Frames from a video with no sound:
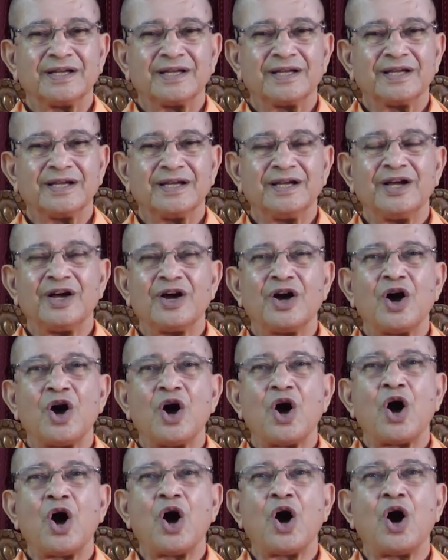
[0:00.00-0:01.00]

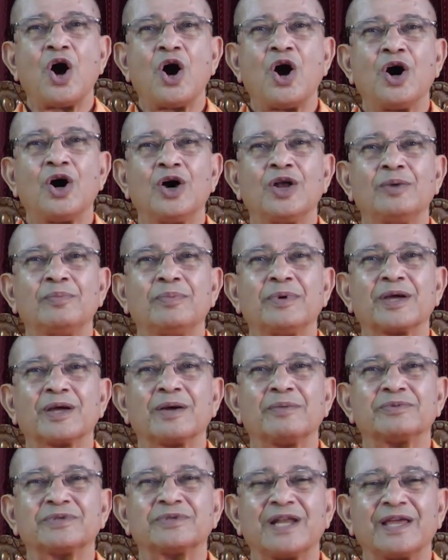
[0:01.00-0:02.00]
All
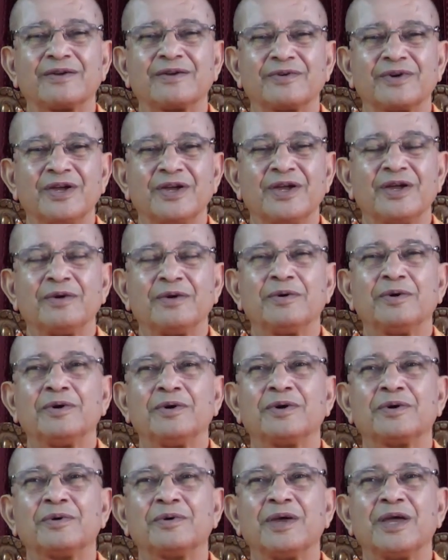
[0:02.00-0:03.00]
becomes like
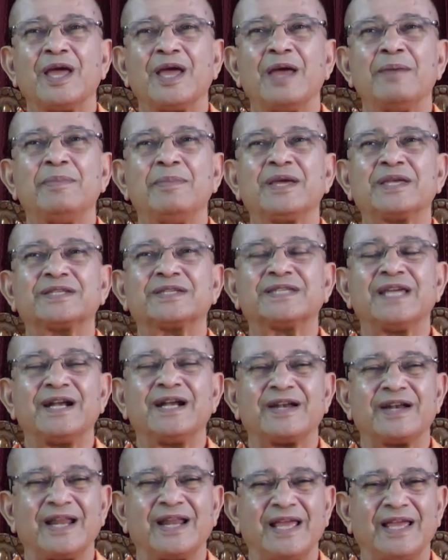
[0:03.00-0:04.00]
a mixed
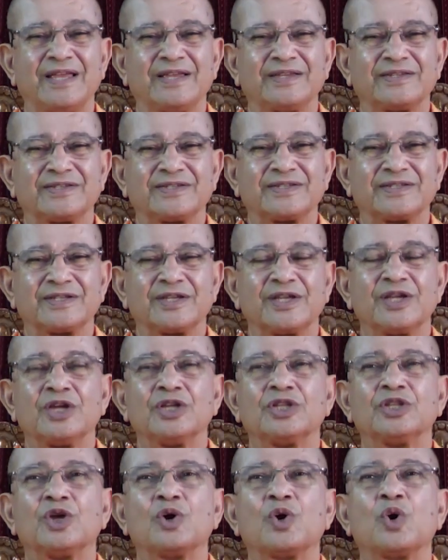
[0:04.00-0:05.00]
race,
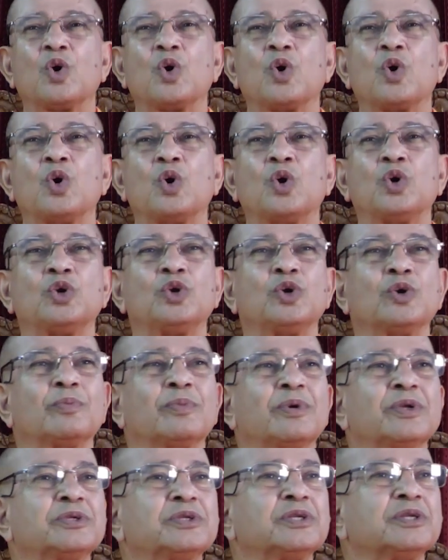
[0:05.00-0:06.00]
the whole
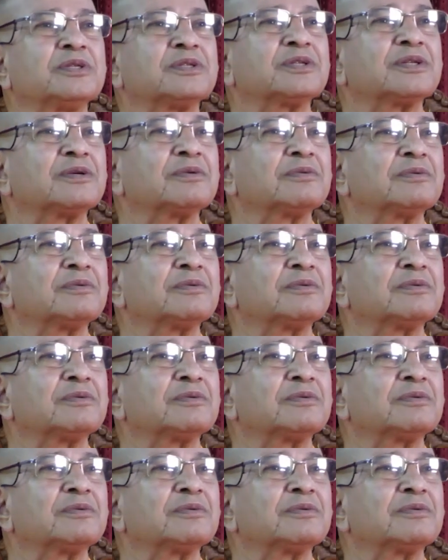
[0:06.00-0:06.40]
human system.